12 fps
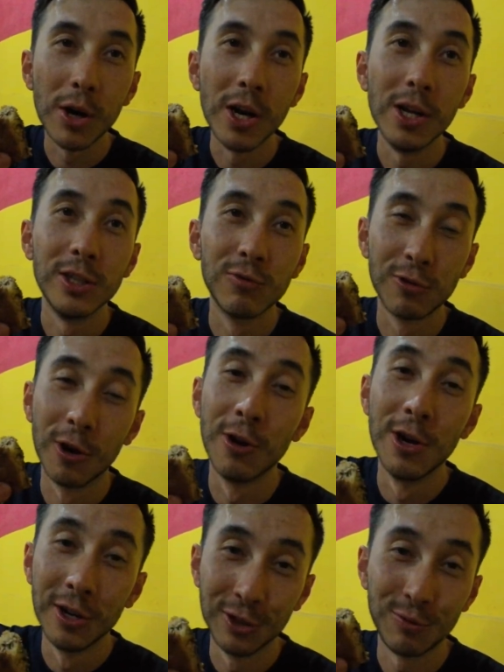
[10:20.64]
but it's
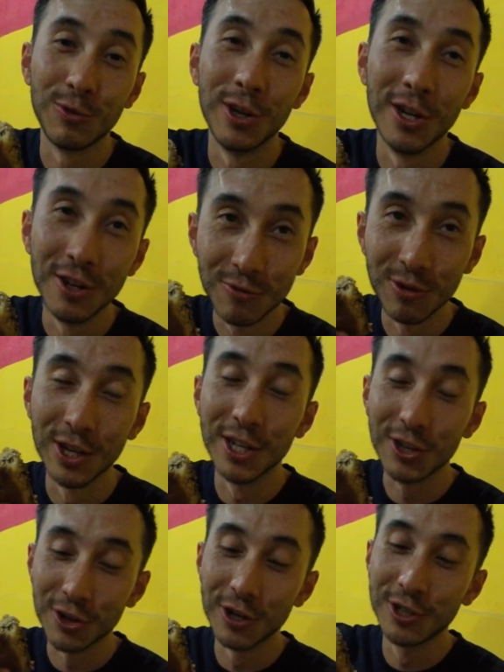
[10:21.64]
really, really
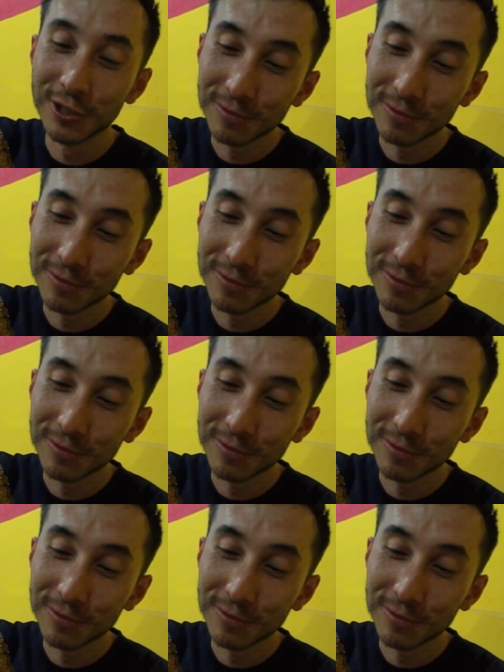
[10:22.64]
good.